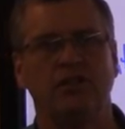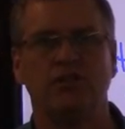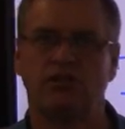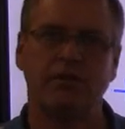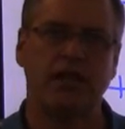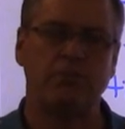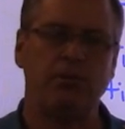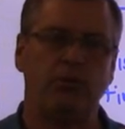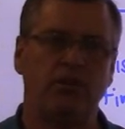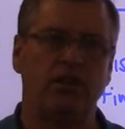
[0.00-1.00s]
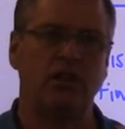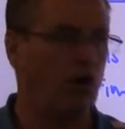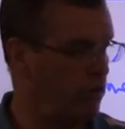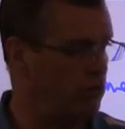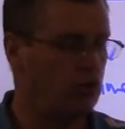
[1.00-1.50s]
Sometimes people would think,
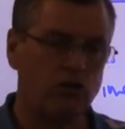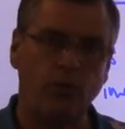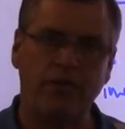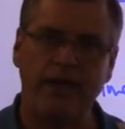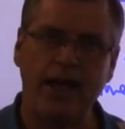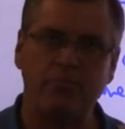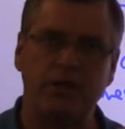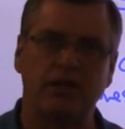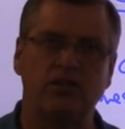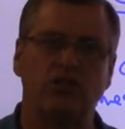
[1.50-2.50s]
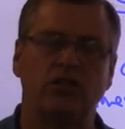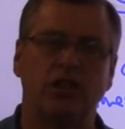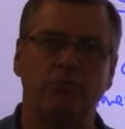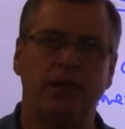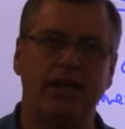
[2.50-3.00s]
oh, you should go with that because you're
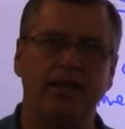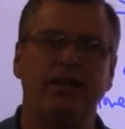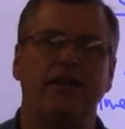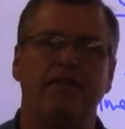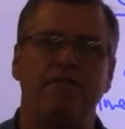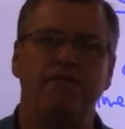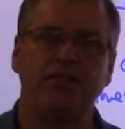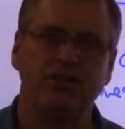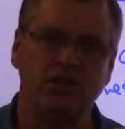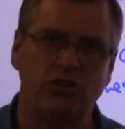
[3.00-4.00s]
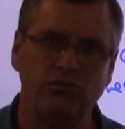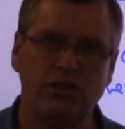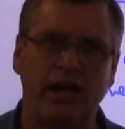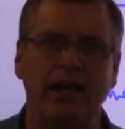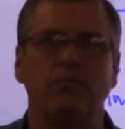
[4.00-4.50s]
getting paid 52
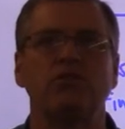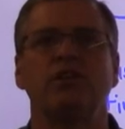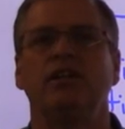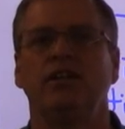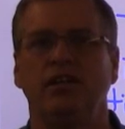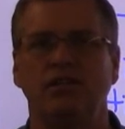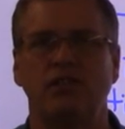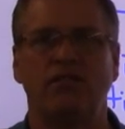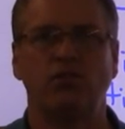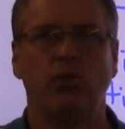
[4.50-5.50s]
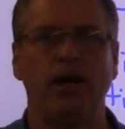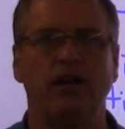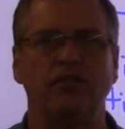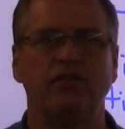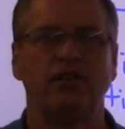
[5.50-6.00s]
times instead of 12.